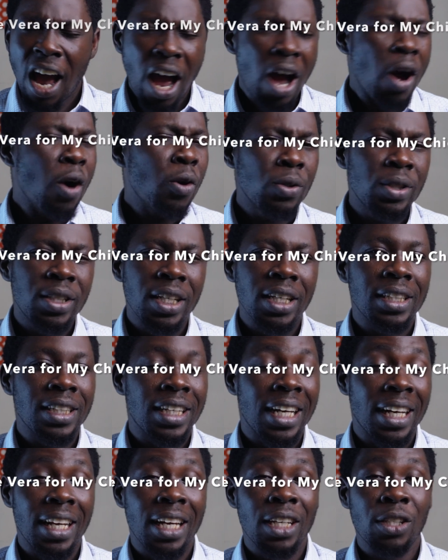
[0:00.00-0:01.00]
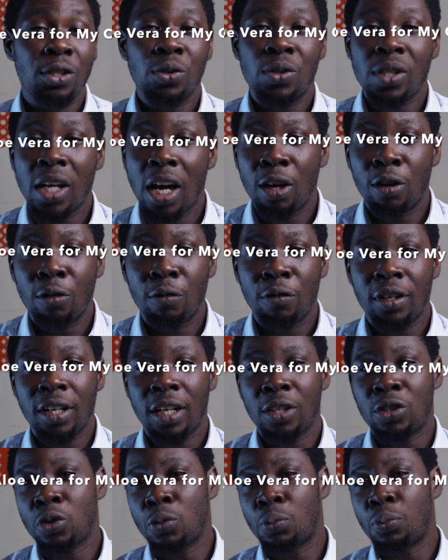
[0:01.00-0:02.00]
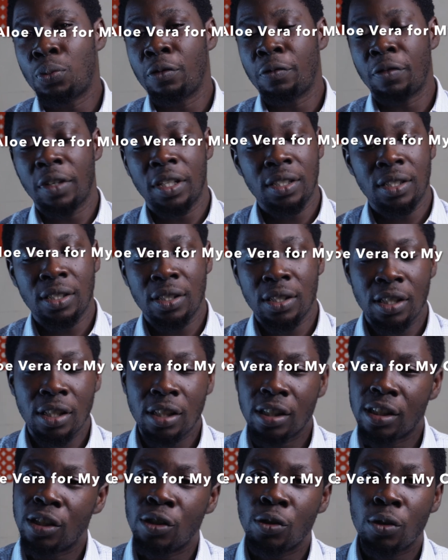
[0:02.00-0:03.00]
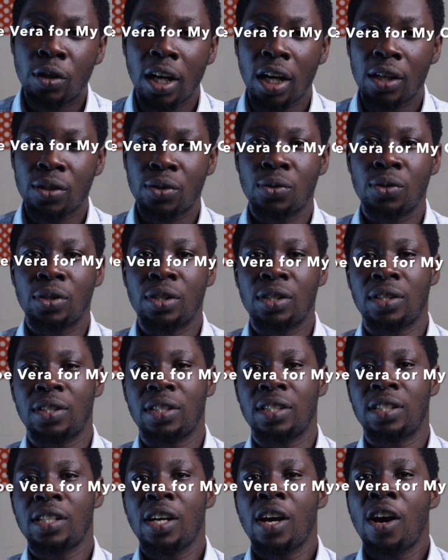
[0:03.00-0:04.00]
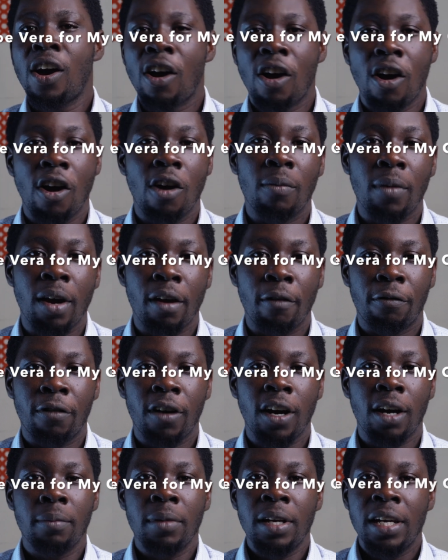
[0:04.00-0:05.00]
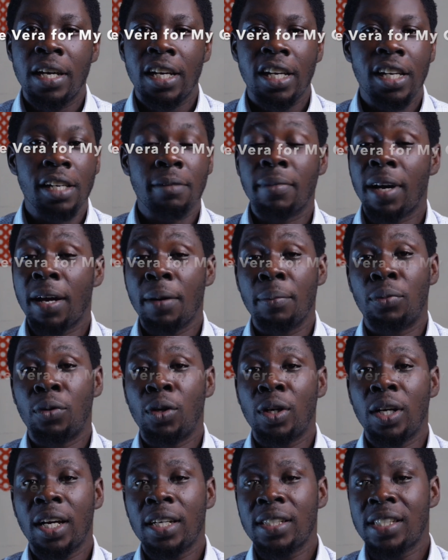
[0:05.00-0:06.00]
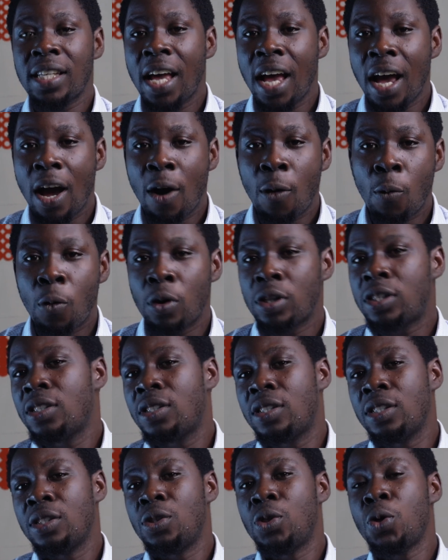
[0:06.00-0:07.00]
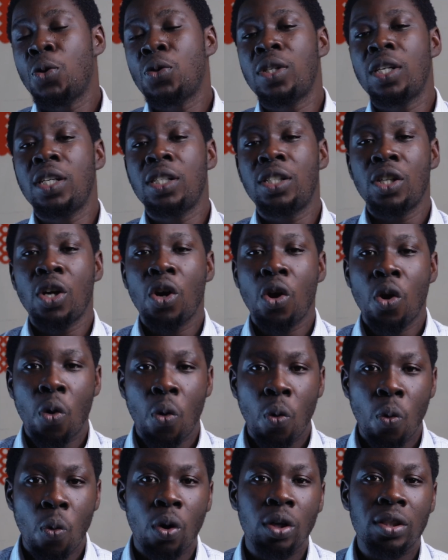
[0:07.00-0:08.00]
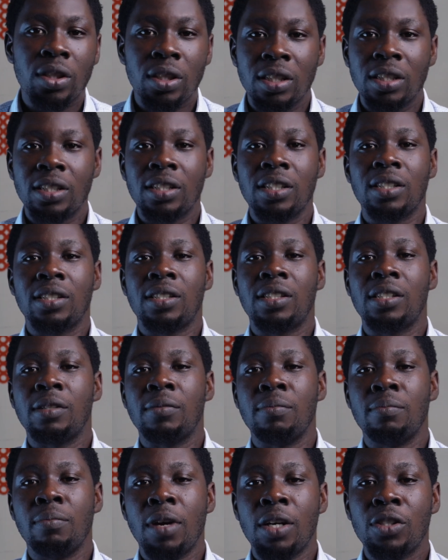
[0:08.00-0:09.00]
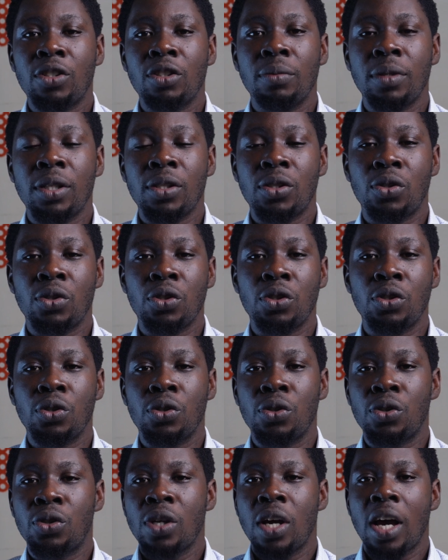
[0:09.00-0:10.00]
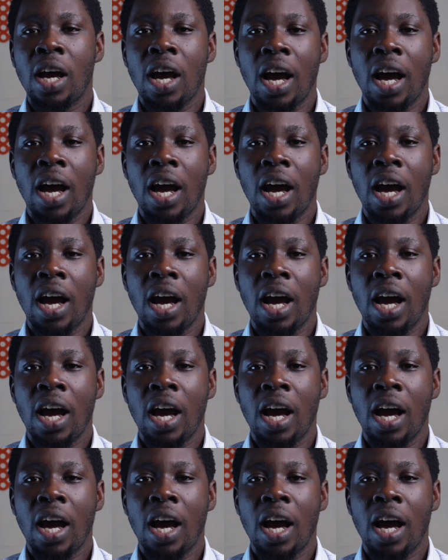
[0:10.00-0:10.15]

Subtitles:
how then can I use aloe vera to prevent Newcastle disease on my farm, in my broilers? What is the dosage? What is the measurement to use?